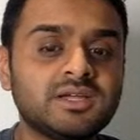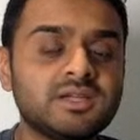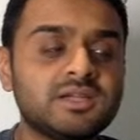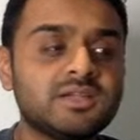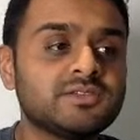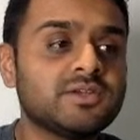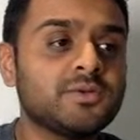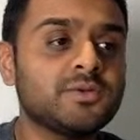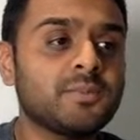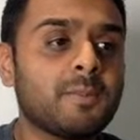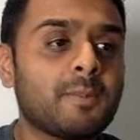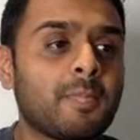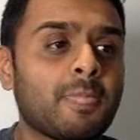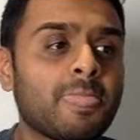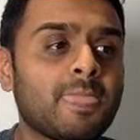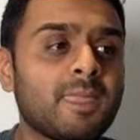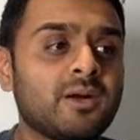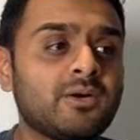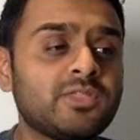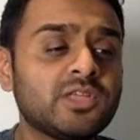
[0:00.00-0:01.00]
So
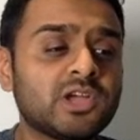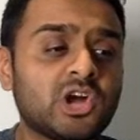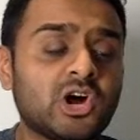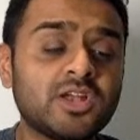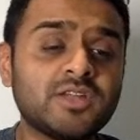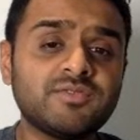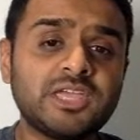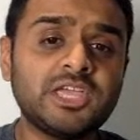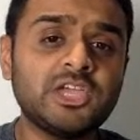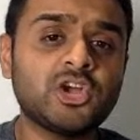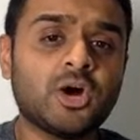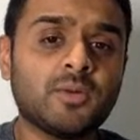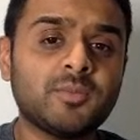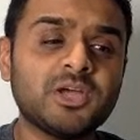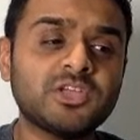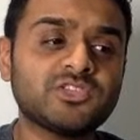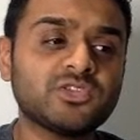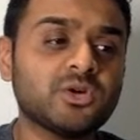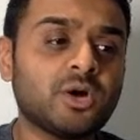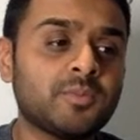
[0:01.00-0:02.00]
other kind of
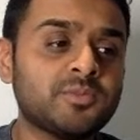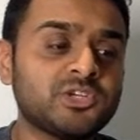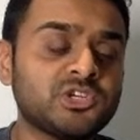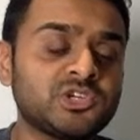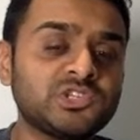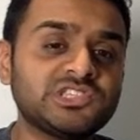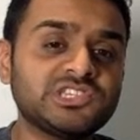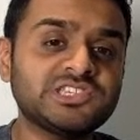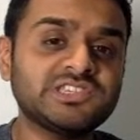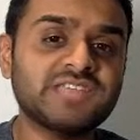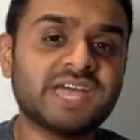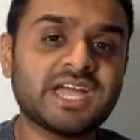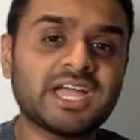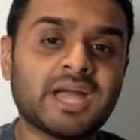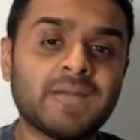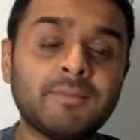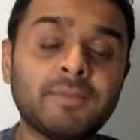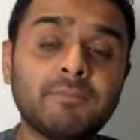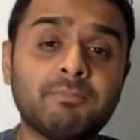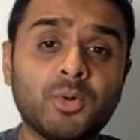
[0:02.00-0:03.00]
e-commerce opportunities that
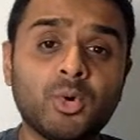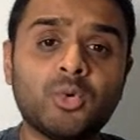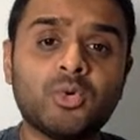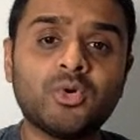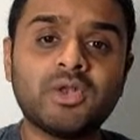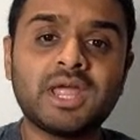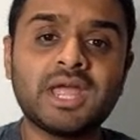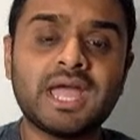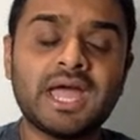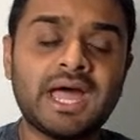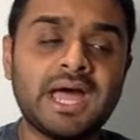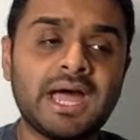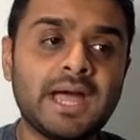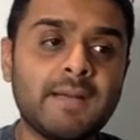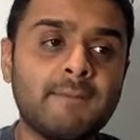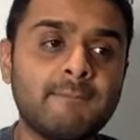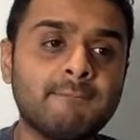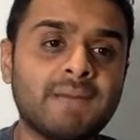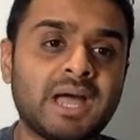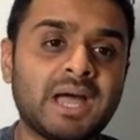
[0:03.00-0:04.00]
can be born
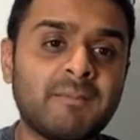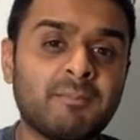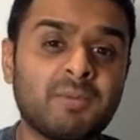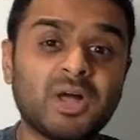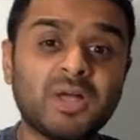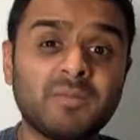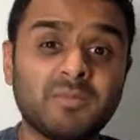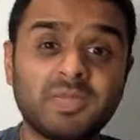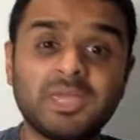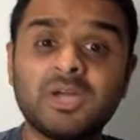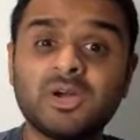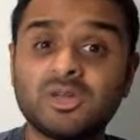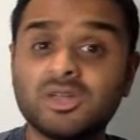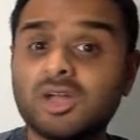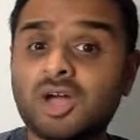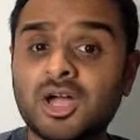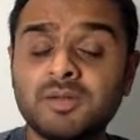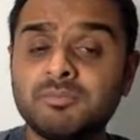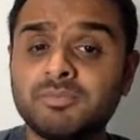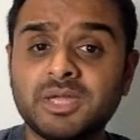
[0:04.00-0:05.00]
by being
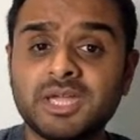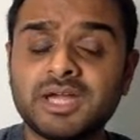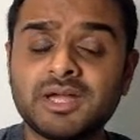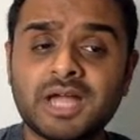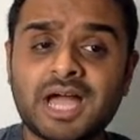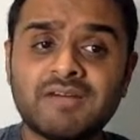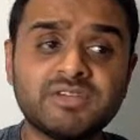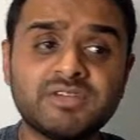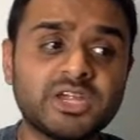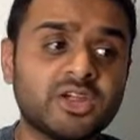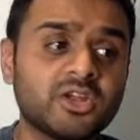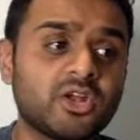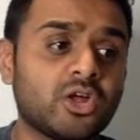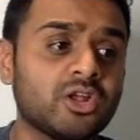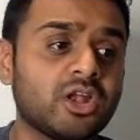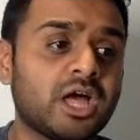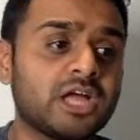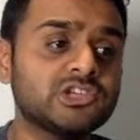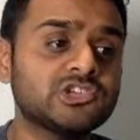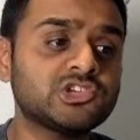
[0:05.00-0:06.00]
online, having an
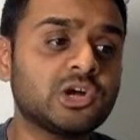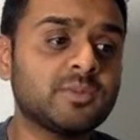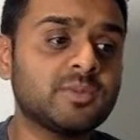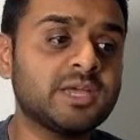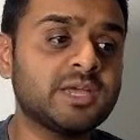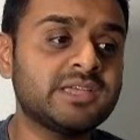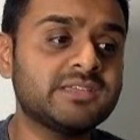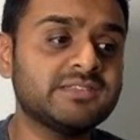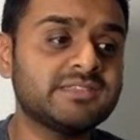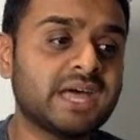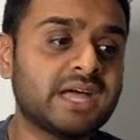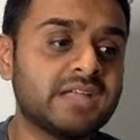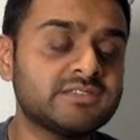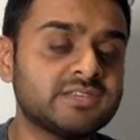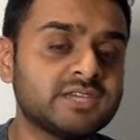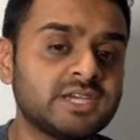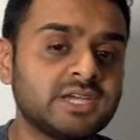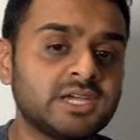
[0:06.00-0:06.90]
online shop, is that